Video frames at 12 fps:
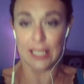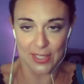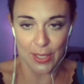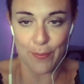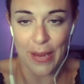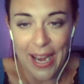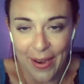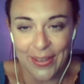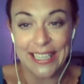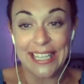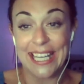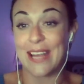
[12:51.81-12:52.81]

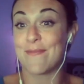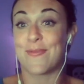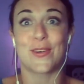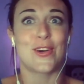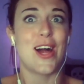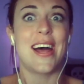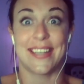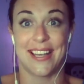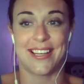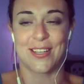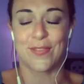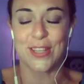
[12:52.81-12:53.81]
apparently a
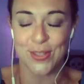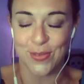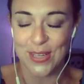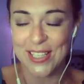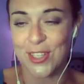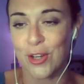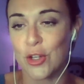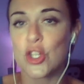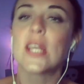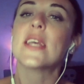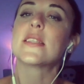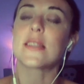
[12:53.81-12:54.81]
product of this research.
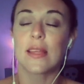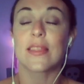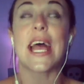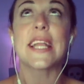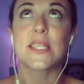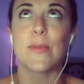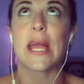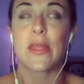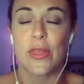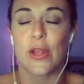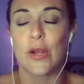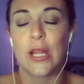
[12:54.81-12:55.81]
That's my theory.